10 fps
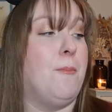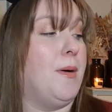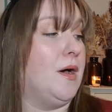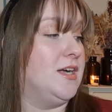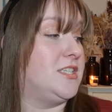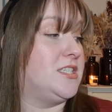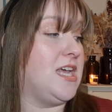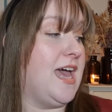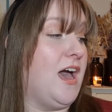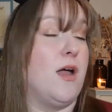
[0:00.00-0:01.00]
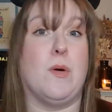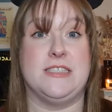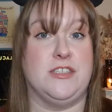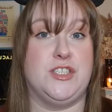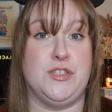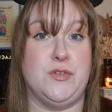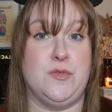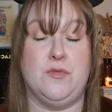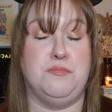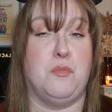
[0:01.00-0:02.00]
but uh, I wasn't
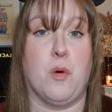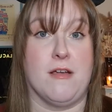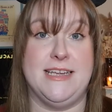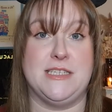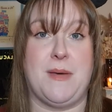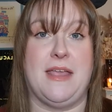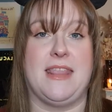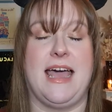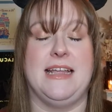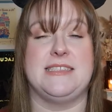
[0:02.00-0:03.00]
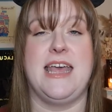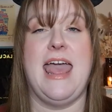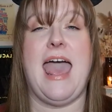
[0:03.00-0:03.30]
too worried about that.